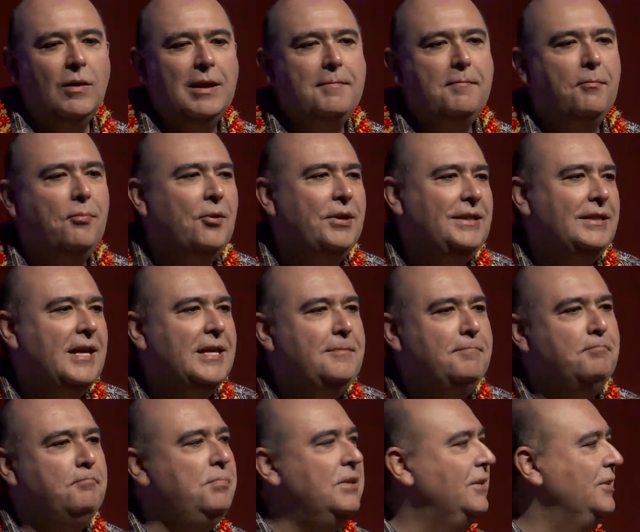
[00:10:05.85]
1.8
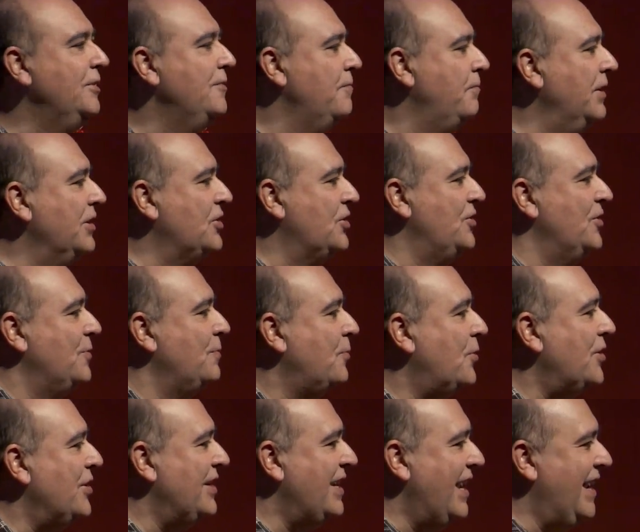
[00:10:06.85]
billion pictures
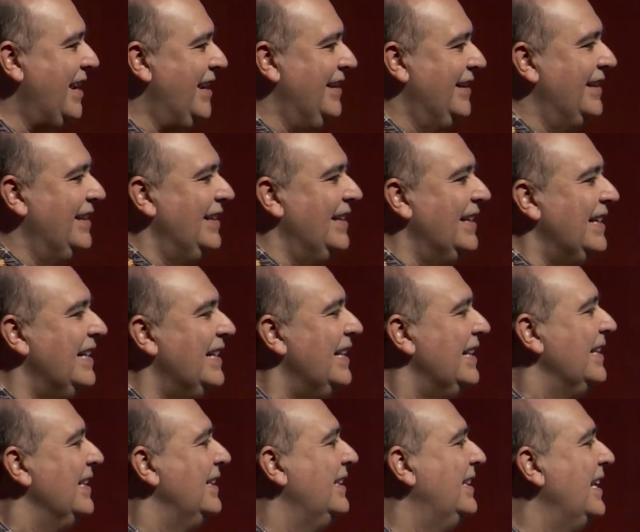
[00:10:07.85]
per day.
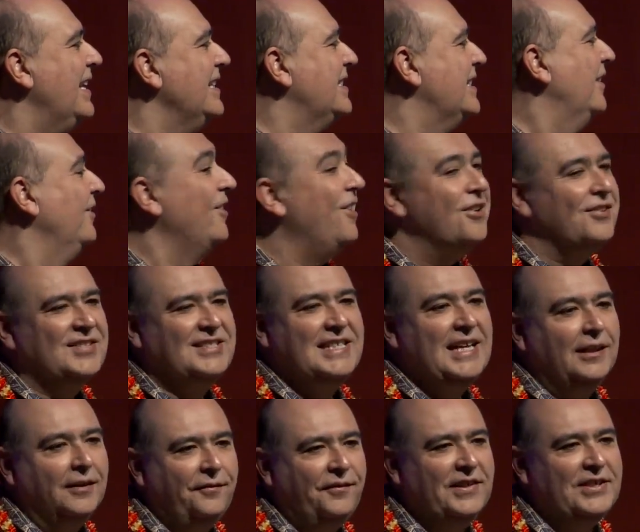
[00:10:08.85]
That's a lot of
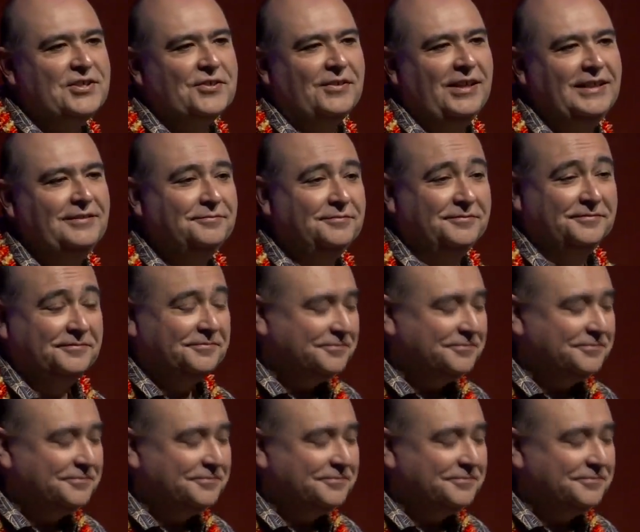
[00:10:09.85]
selfies, right?